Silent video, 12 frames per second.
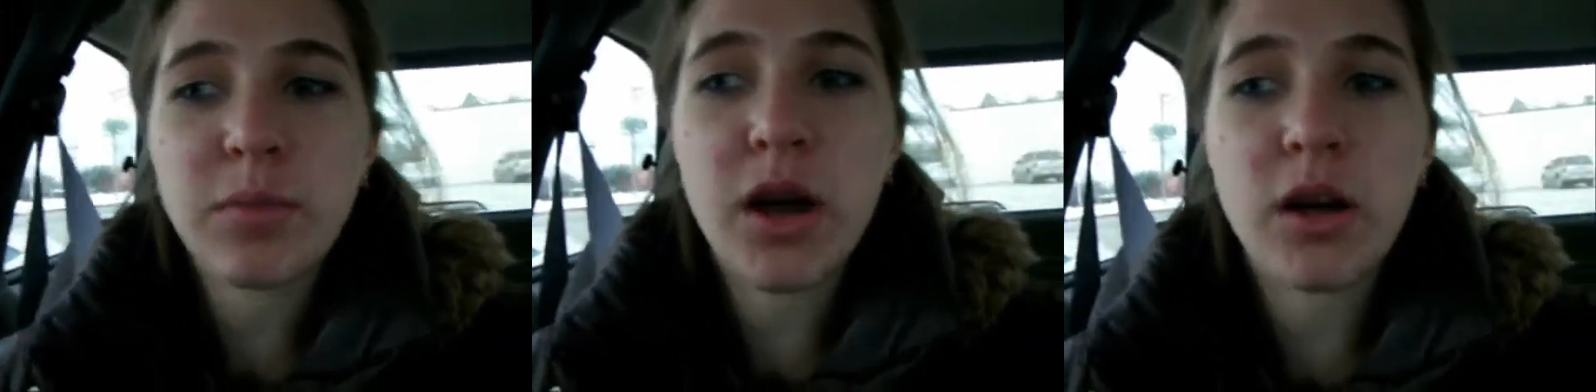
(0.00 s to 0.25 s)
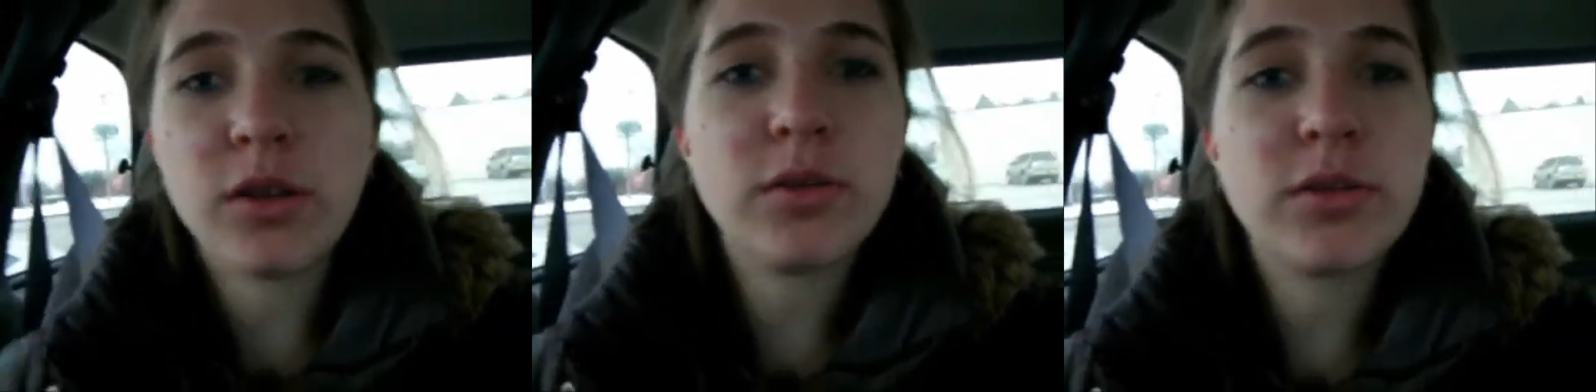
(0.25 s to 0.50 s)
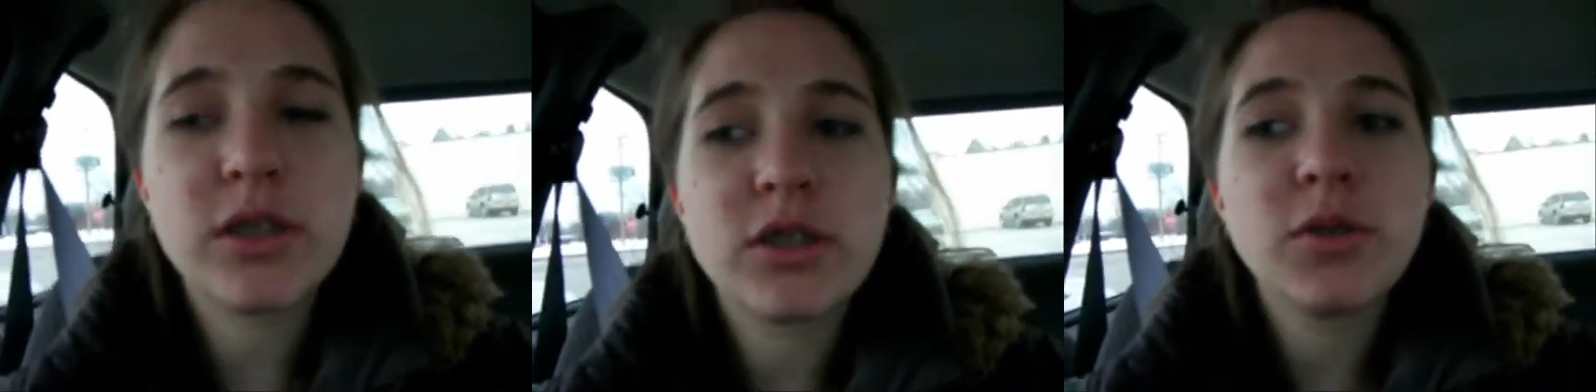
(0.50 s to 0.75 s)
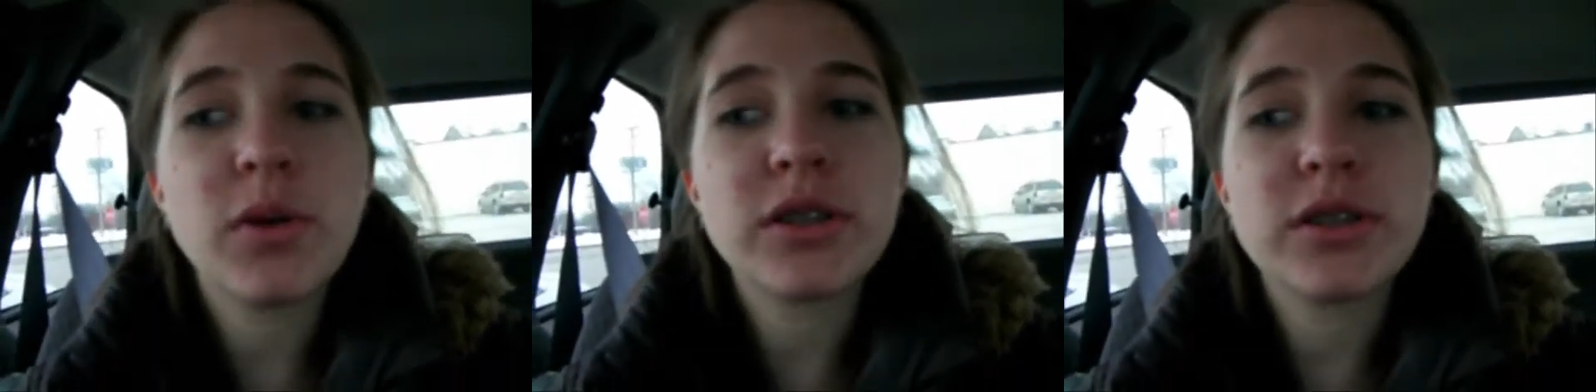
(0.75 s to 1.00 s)
Paul uses
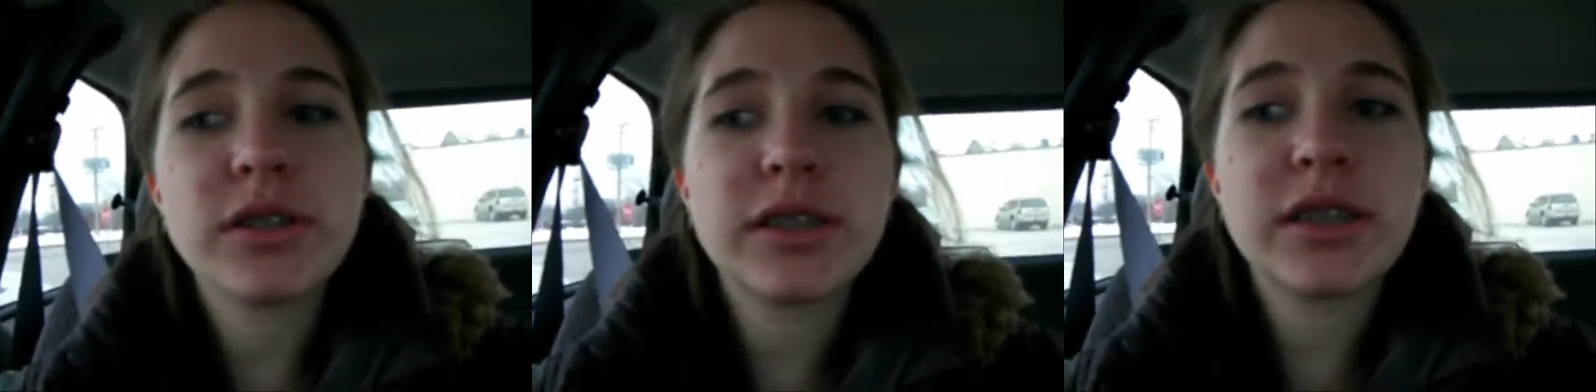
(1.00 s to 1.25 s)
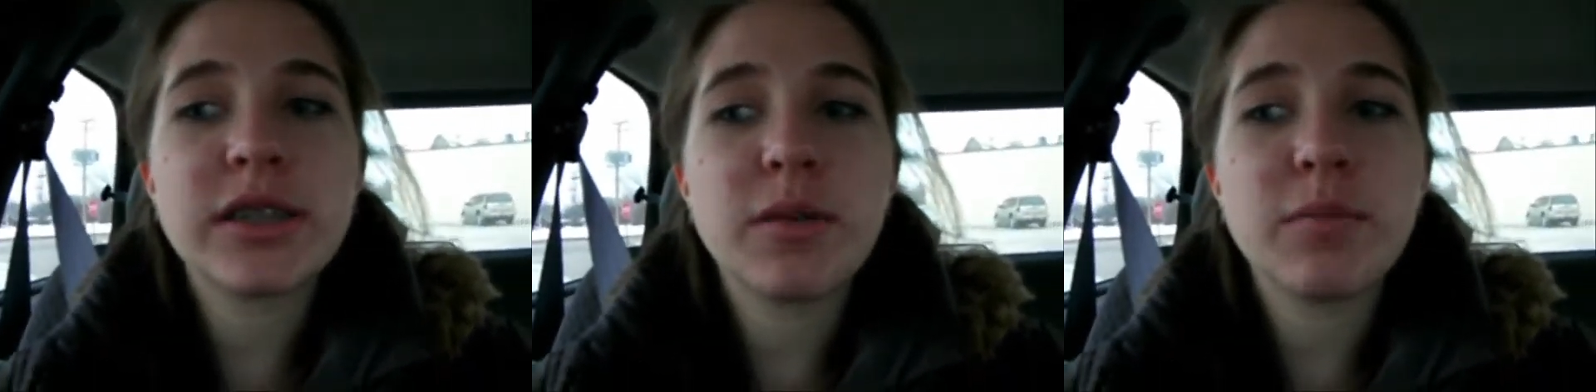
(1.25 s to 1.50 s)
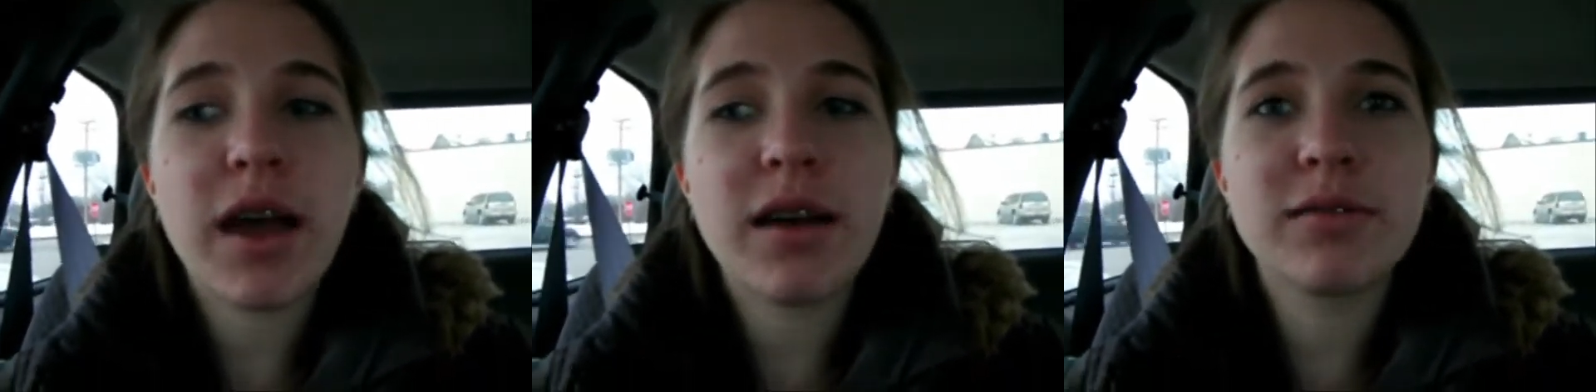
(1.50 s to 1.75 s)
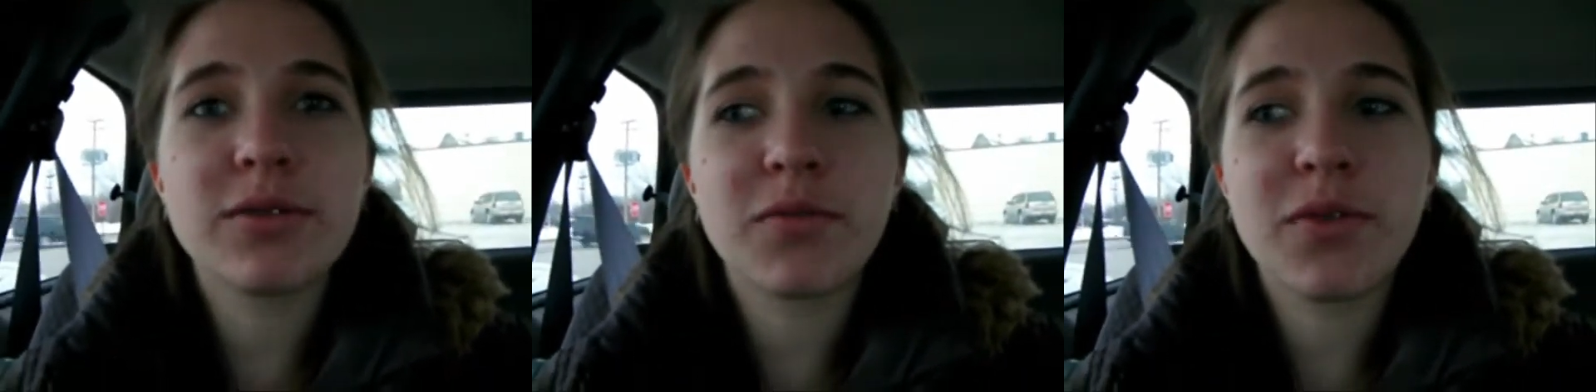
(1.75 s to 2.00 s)
260
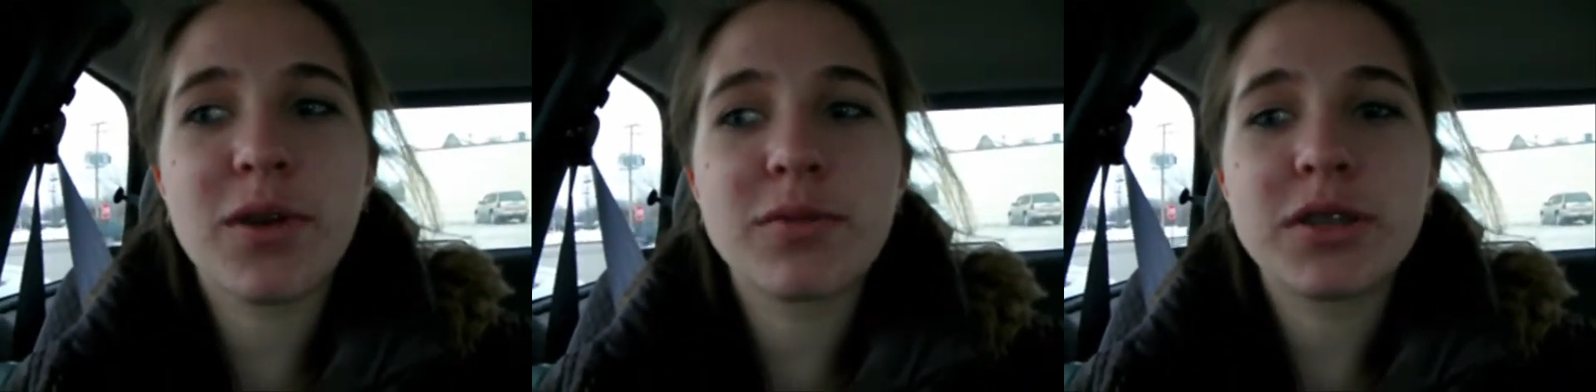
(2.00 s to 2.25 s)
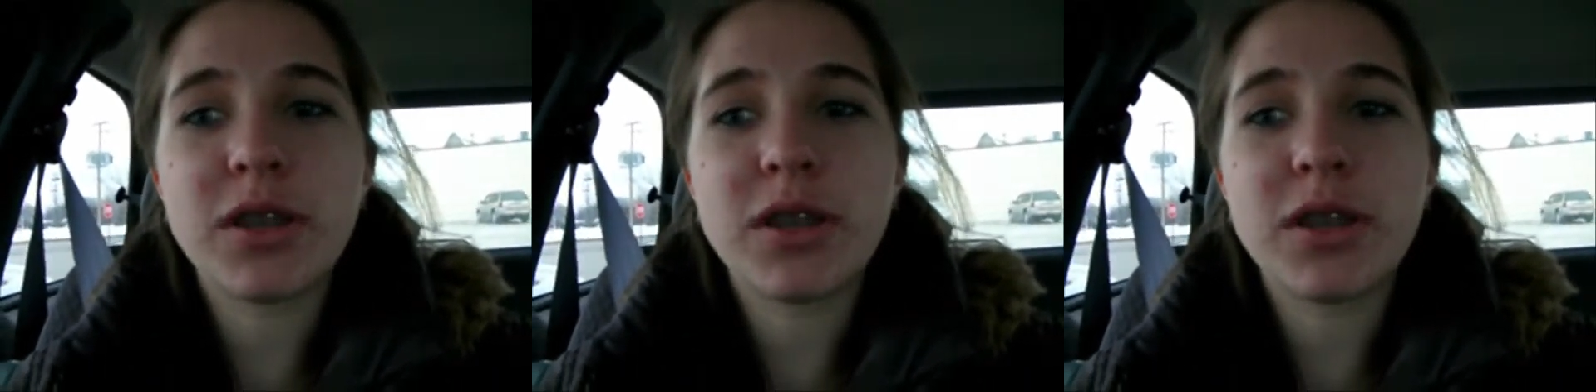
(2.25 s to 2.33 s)
pounds of road